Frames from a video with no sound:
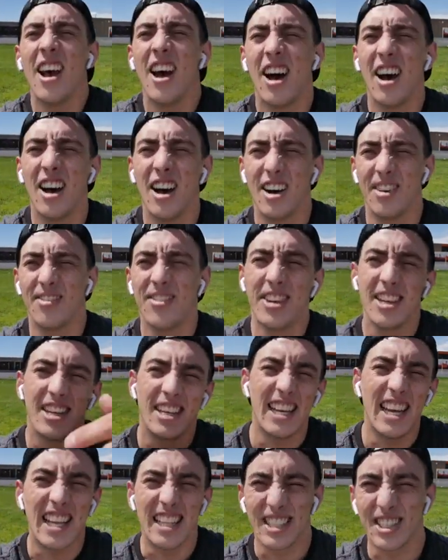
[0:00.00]

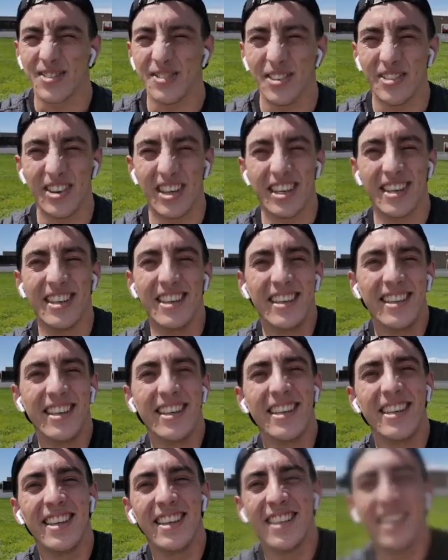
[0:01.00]
Yeah, let's move on.
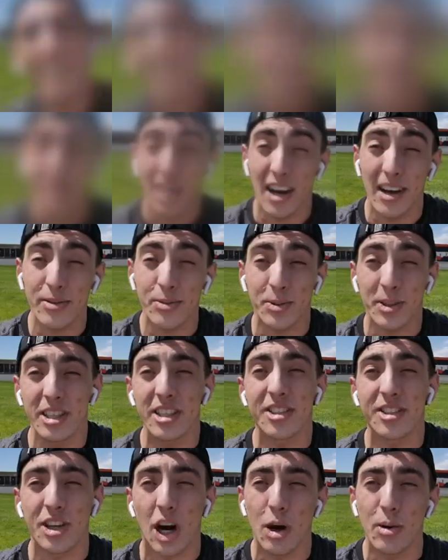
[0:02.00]
Round offs. We're going
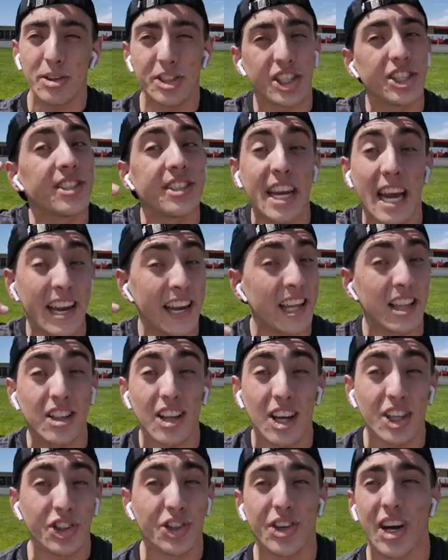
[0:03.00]
to start with just standing
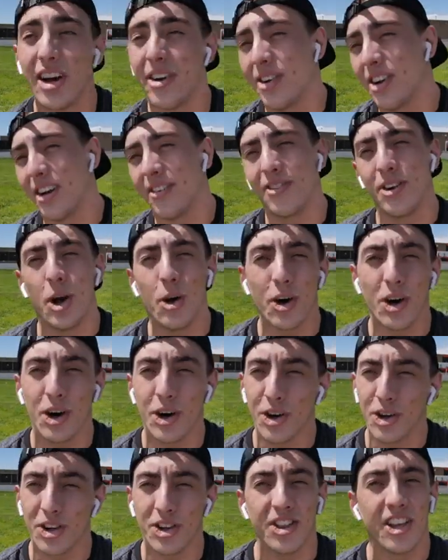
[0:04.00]
lunge round off. No
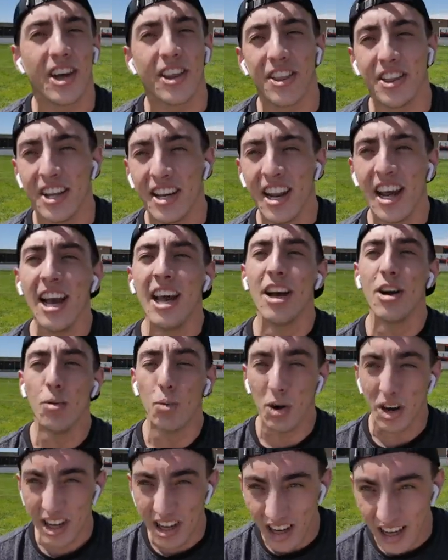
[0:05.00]
hurdle, nothing.
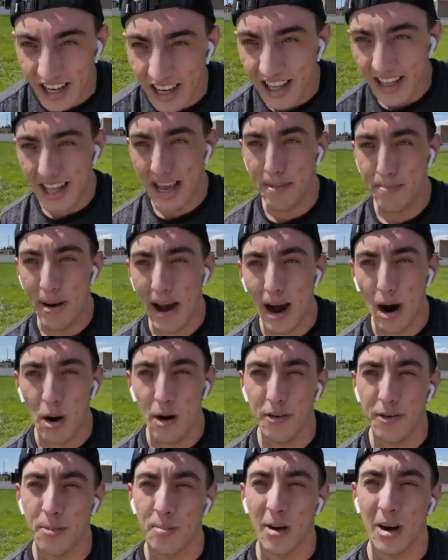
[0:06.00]
We're working on getting that
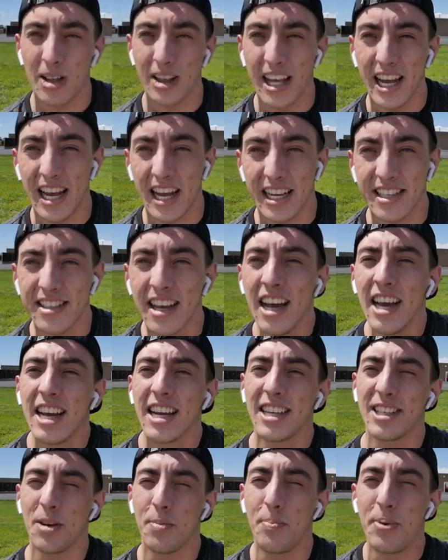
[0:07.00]
power from our legs,
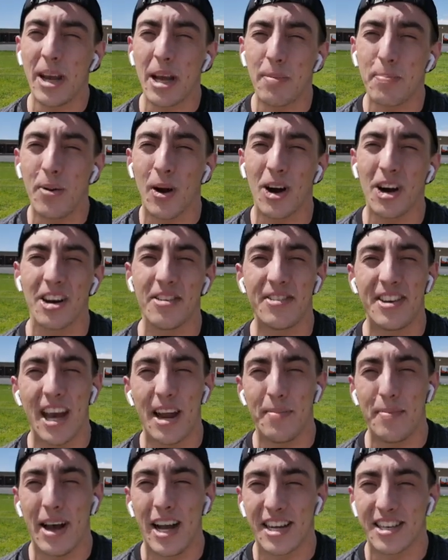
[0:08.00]
because a big part of
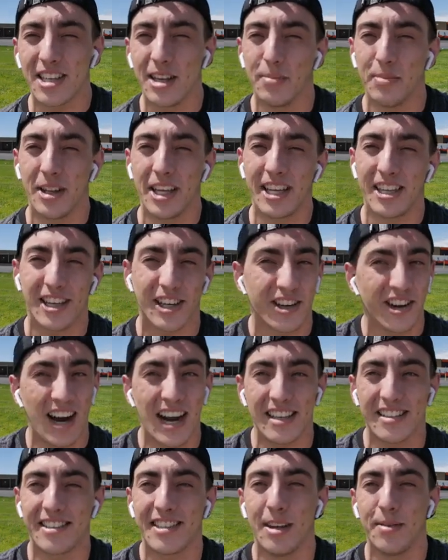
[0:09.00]
dead mat tumbling or
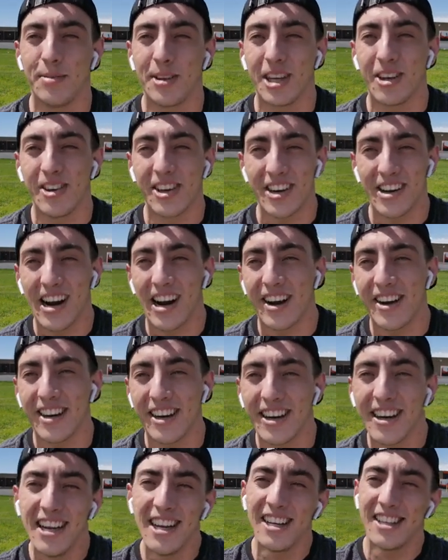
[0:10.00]
grass tumbling when you're out
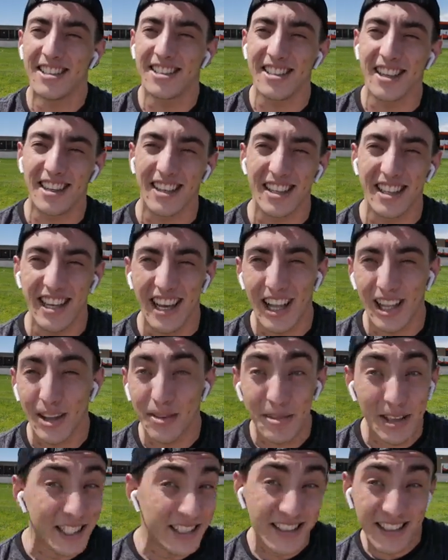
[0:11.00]
here stuck in the
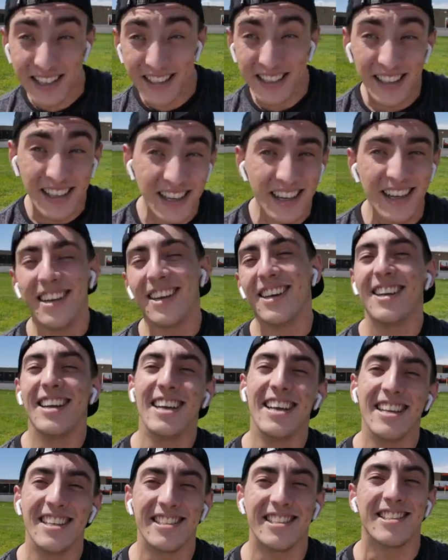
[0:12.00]
elements
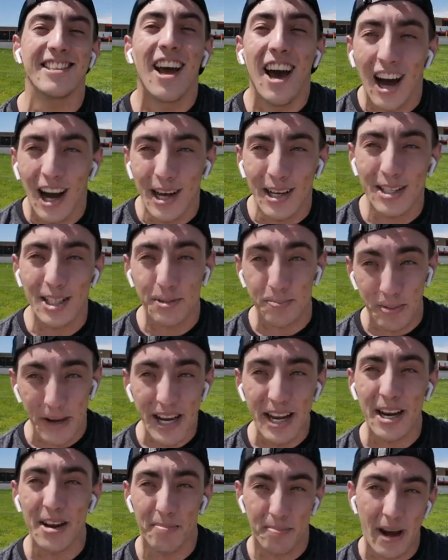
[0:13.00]
is
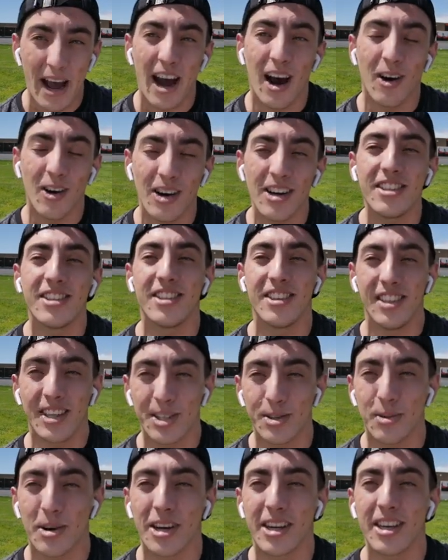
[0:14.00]
speed and power. So
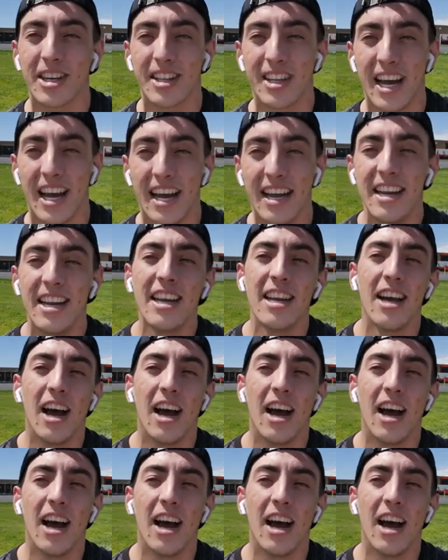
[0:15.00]
let's work on that.